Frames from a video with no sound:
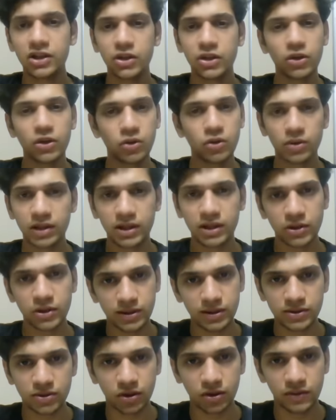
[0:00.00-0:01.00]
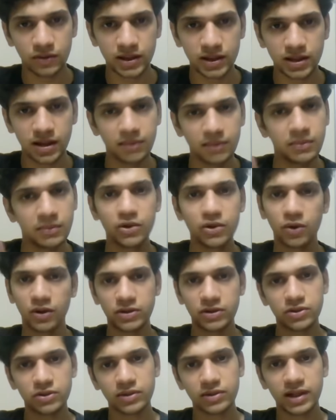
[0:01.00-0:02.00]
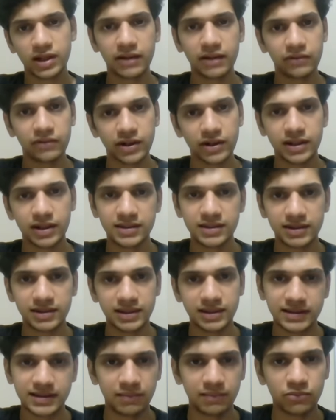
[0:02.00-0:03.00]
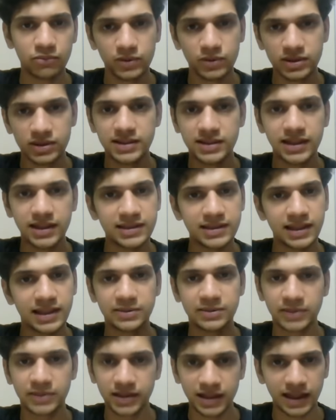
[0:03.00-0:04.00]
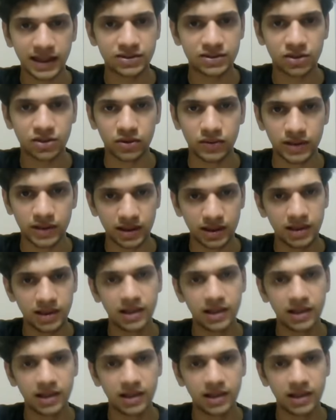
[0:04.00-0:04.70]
you know that you can solve it, but you also know that everyone else in the exam who's a serious aspirant can solve it.